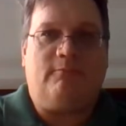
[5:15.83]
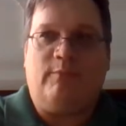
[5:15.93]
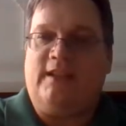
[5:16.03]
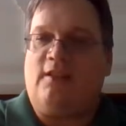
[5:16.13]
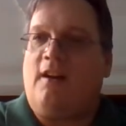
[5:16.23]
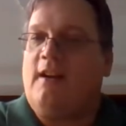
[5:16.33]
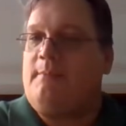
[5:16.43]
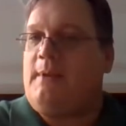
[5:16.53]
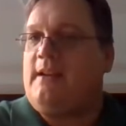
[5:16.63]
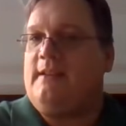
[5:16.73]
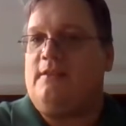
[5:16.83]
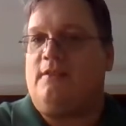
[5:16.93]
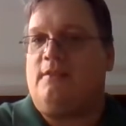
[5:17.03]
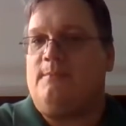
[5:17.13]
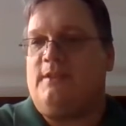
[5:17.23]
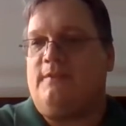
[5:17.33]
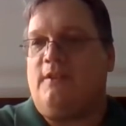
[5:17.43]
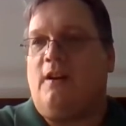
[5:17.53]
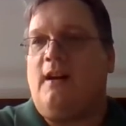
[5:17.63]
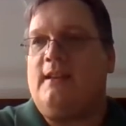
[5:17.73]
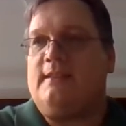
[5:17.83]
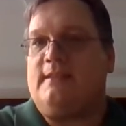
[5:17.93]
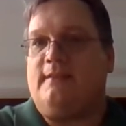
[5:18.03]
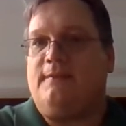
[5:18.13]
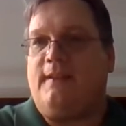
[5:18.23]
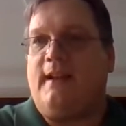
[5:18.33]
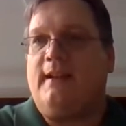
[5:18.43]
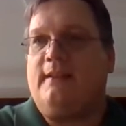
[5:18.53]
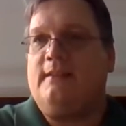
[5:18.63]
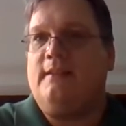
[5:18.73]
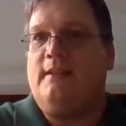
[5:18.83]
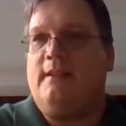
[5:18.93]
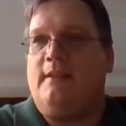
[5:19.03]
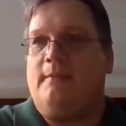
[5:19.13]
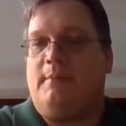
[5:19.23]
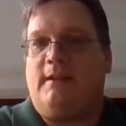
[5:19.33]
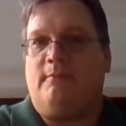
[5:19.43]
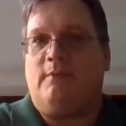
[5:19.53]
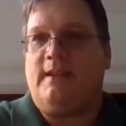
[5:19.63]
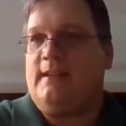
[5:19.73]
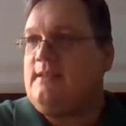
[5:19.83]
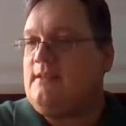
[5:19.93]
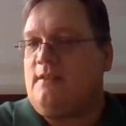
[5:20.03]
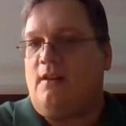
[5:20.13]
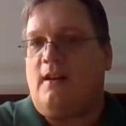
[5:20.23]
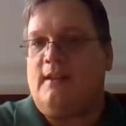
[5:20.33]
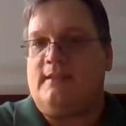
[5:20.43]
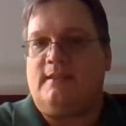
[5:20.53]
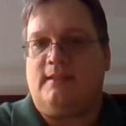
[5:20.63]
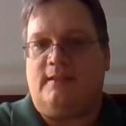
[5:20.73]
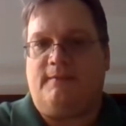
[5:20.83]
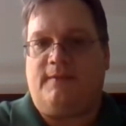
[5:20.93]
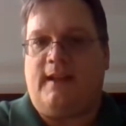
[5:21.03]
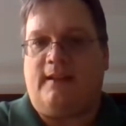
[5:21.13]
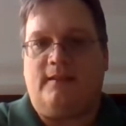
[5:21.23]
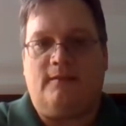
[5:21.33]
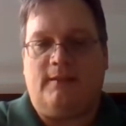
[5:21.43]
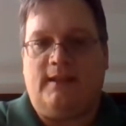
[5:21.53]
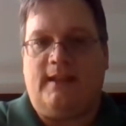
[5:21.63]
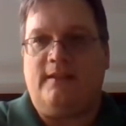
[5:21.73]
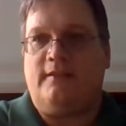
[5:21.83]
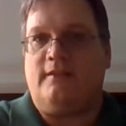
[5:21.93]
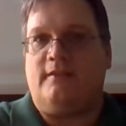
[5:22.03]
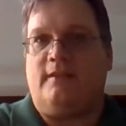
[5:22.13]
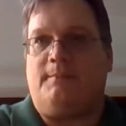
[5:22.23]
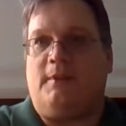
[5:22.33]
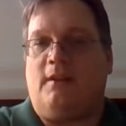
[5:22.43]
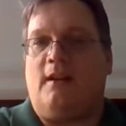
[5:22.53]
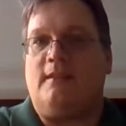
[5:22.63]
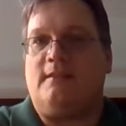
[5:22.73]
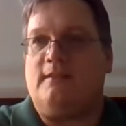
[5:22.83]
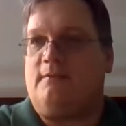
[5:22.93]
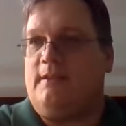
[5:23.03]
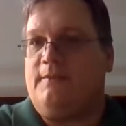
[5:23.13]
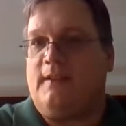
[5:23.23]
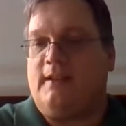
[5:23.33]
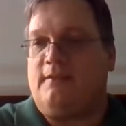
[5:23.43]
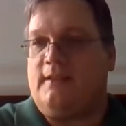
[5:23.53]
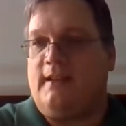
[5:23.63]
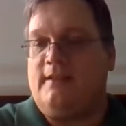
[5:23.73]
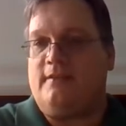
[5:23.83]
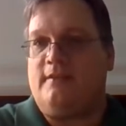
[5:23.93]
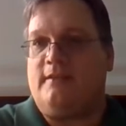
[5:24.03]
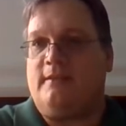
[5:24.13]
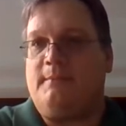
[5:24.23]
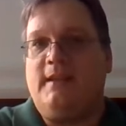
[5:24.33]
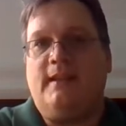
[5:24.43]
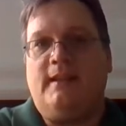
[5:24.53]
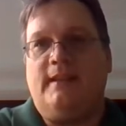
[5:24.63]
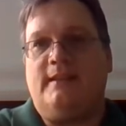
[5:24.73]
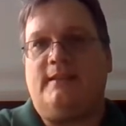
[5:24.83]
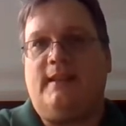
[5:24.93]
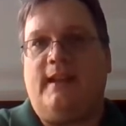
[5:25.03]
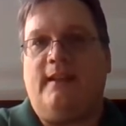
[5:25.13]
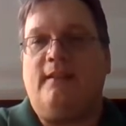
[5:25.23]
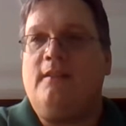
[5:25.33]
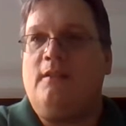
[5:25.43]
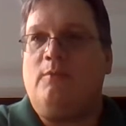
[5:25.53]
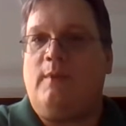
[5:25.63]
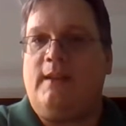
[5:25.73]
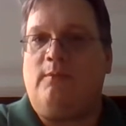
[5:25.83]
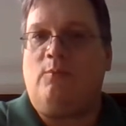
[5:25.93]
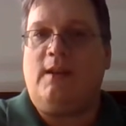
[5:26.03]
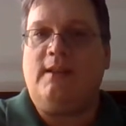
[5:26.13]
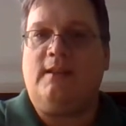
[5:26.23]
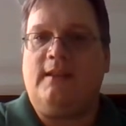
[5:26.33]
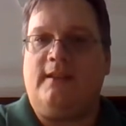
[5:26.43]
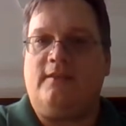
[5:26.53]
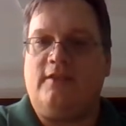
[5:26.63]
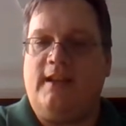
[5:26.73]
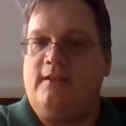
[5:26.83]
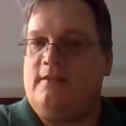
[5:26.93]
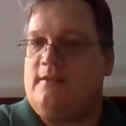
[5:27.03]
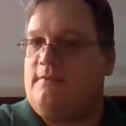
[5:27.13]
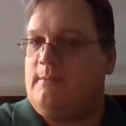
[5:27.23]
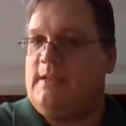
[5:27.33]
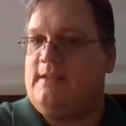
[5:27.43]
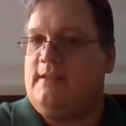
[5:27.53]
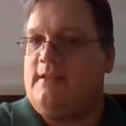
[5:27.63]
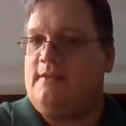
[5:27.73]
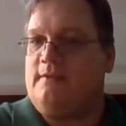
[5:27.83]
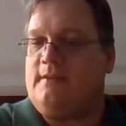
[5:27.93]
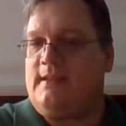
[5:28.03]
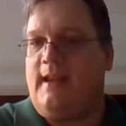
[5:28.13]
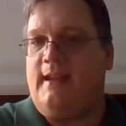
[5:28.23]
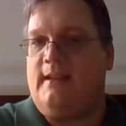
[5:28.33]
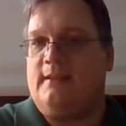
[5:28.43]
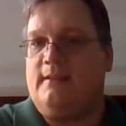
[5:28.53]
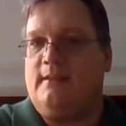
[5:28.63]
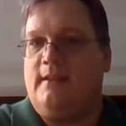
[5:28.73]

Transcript: we talk about it in terms of cause and effect, but what is a cause and effect relationship? A cause and reflect relationship is saying when one thing changes from its initial state,